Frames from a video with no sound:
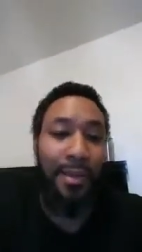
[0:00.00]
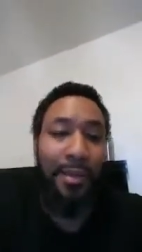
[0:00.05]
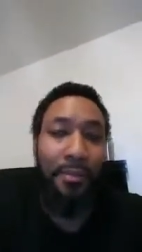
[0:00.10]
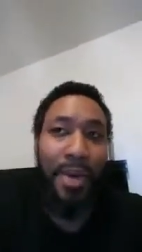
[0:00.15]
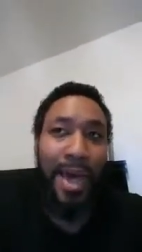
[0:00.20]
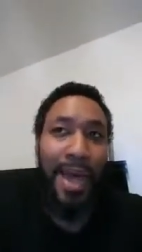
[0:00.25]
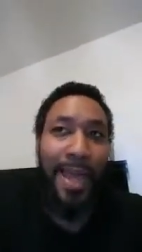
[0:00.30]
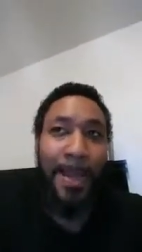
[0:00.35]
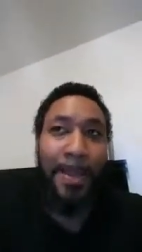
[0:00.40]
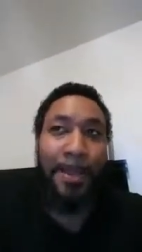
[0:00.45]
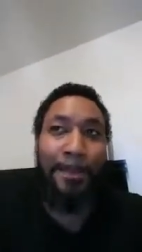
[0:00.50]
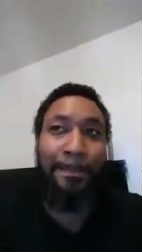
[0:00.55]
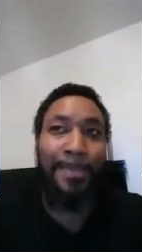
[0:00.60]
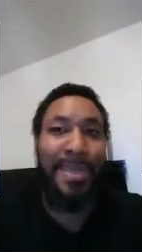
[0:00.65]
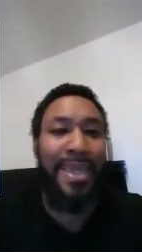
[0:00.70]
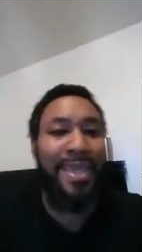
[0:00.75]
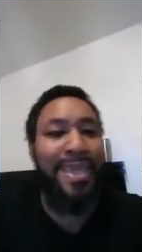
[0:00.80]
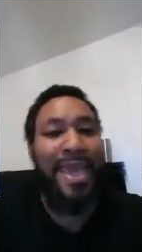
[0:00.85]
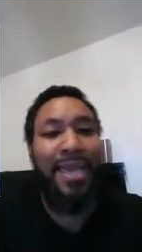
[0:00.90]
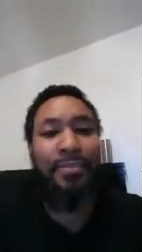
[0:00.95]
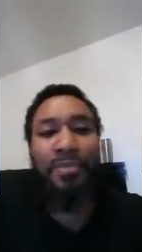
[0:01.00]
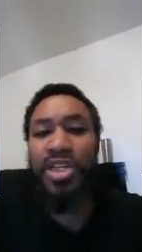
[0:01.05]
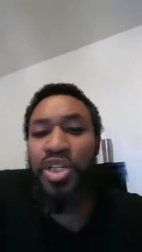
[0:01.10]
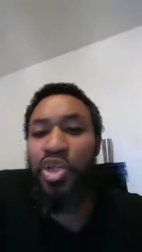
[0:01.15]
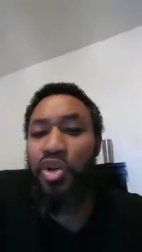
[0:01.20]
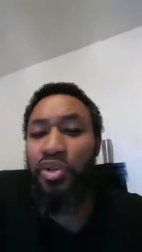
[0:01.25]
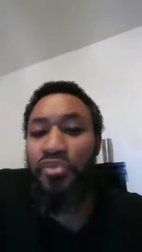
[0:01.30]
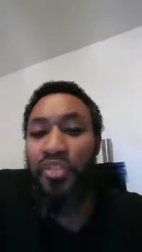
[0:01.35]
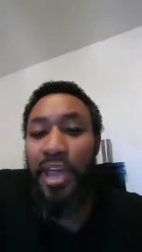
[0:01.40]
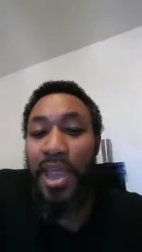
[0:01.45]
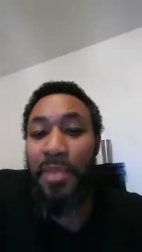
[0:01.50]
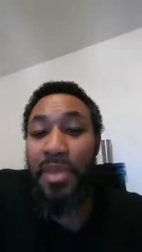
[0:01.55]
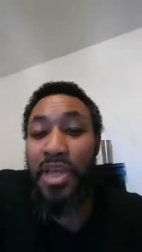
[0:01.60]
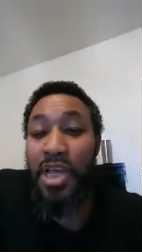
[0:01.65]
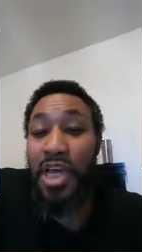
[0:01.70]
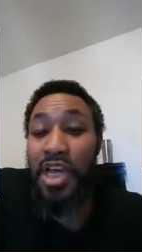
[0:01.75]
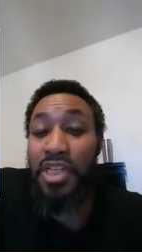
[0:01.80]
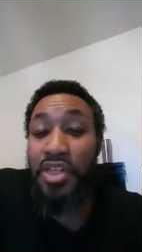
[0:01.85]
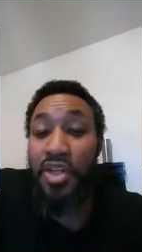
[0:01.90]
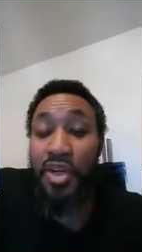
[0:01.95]
But it can't be too fake,
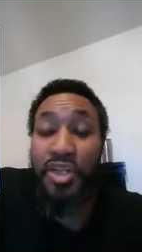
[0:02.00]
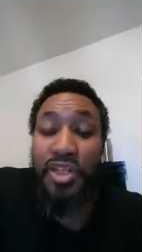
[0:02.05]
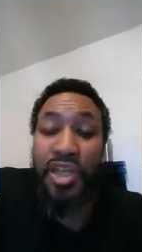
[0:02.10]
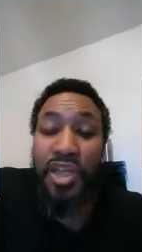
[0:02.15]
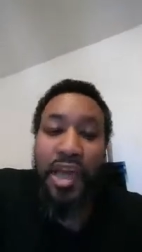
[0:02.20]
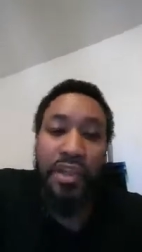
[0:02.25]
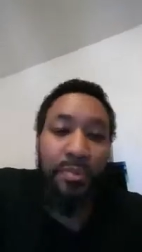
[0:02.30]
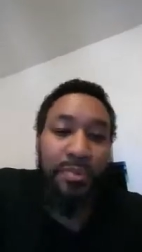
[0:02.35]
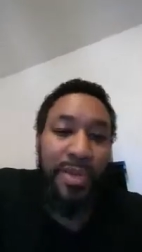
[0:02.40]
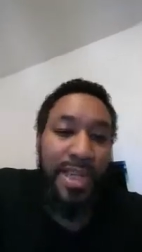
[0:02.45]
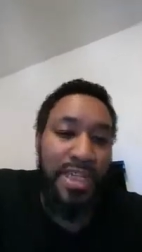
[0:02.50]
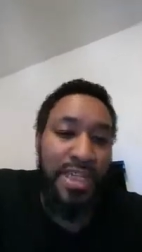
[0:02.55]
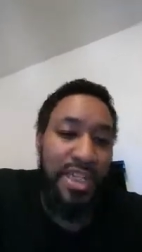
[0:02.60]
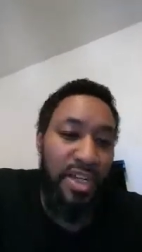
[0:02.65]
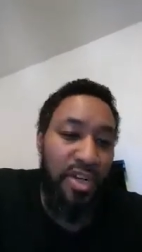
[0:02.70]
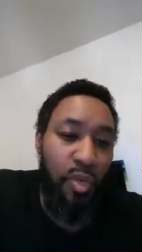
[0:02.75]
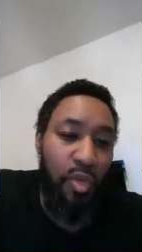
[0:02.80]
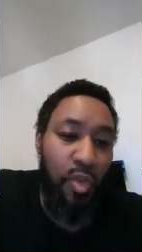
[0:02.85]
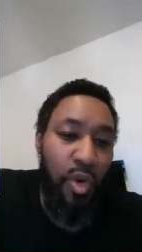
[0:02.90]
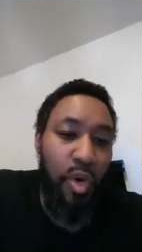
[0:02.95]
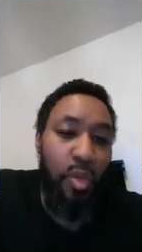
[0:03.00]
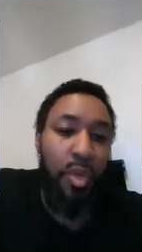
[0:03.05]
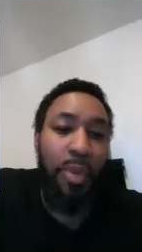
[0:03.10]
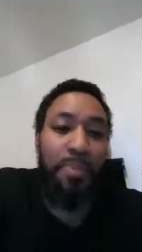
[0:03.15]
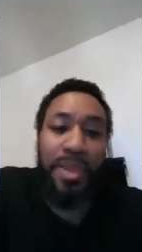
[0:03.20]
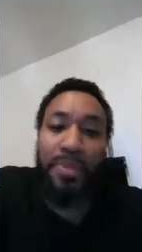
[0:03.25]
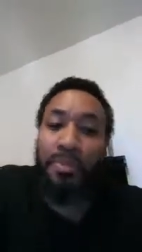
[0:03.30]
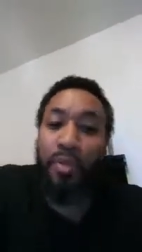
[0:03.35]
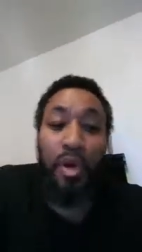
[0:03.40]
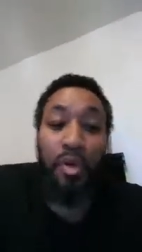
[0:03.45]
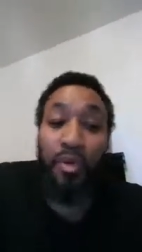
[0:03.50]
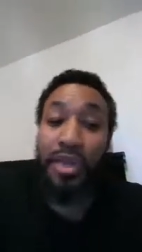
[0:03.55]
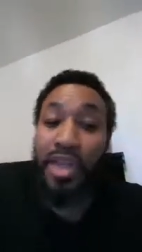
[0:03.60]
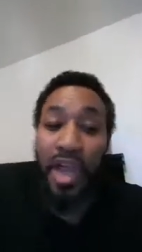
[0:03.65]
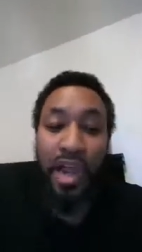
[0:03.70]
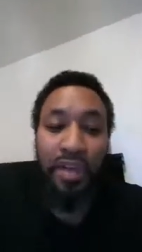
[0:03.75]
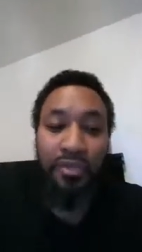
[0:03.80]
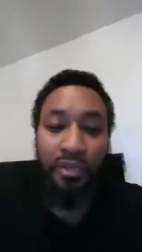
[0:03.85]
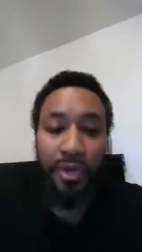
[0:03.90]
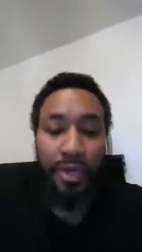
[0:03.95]
because there's other places in the world where people are
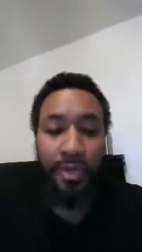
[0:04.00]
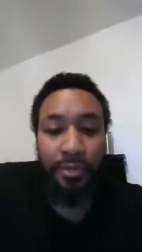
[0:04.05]
recovering,